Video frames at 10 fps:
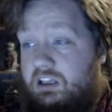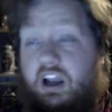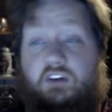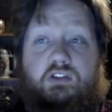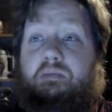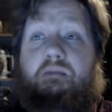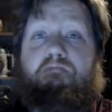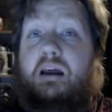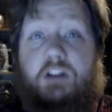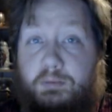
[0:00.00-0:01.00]

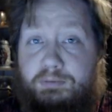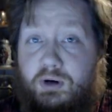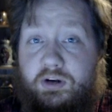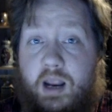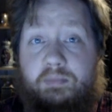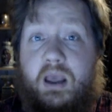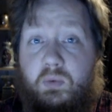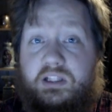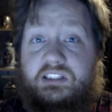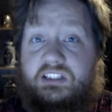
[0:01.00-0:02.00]
government mental program
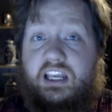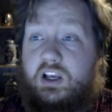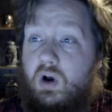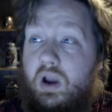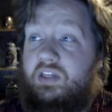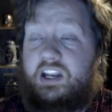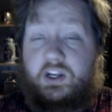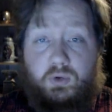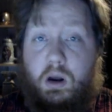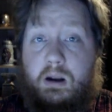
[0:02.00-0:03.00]
that went psycho, and then
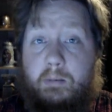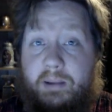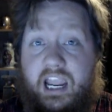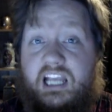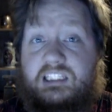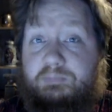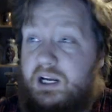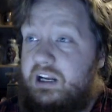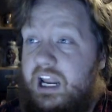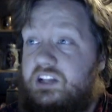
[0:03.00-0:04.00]
he grew out a big ass
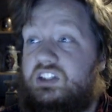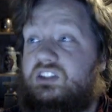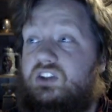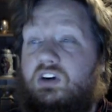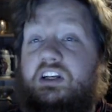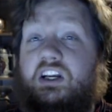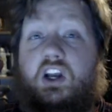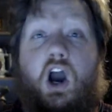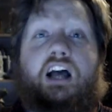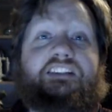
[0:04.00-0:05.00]
beard and just started
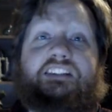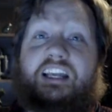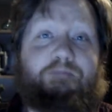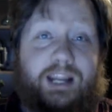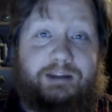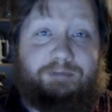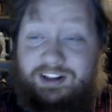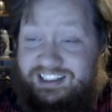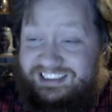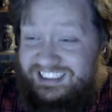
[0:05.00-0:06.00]
accosting
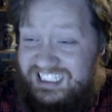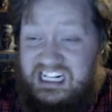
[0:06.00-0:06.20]
people.